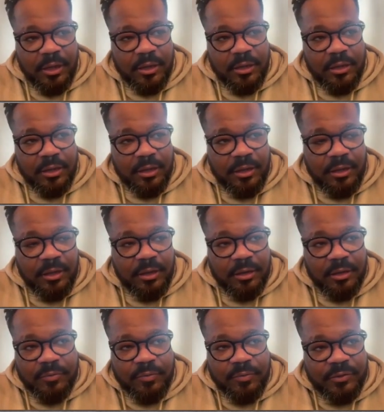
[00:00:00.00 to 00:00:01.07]
and
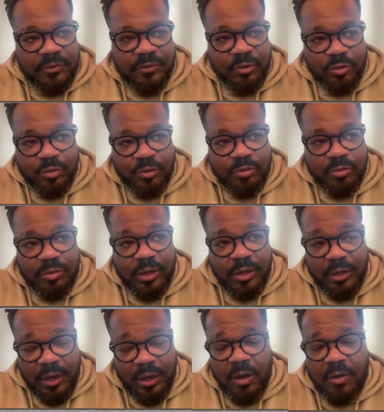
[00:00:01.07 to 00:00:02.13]
uh, it was
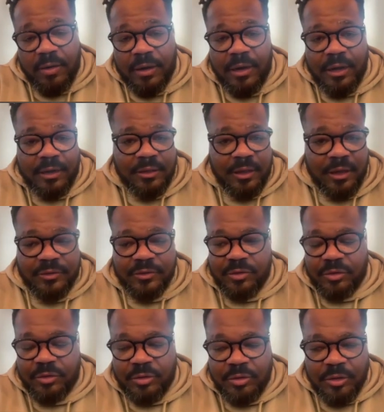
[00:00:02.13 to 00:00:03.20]
new, and now I like that.
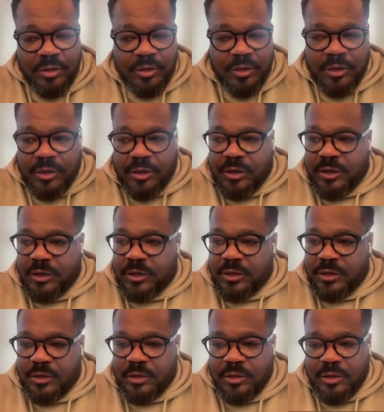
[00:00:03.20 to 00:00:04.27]
So
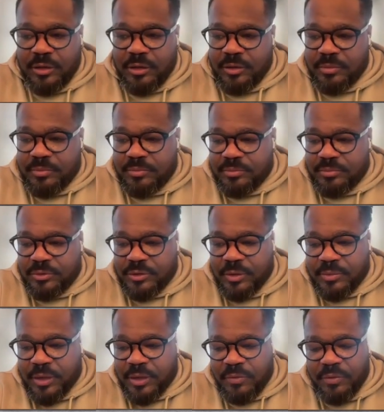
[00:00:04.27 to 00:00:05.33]
um,
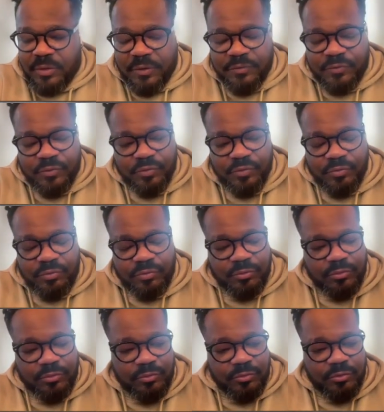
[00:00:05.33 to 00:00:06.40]
sometimes you have to
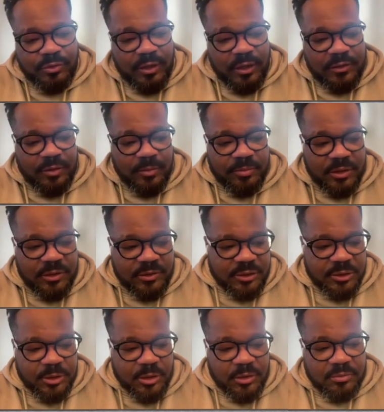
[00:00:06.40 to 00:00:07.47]
to take some
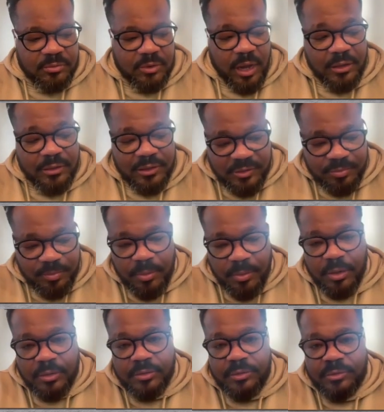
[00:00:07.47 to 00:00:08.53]
decision. At this
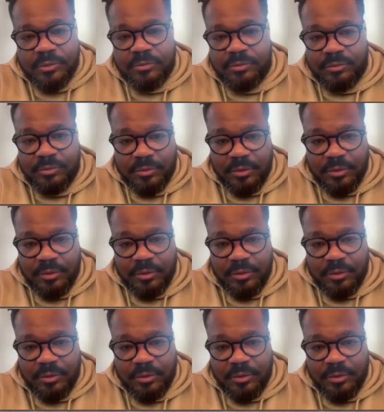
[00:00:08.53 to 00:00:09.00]
moment,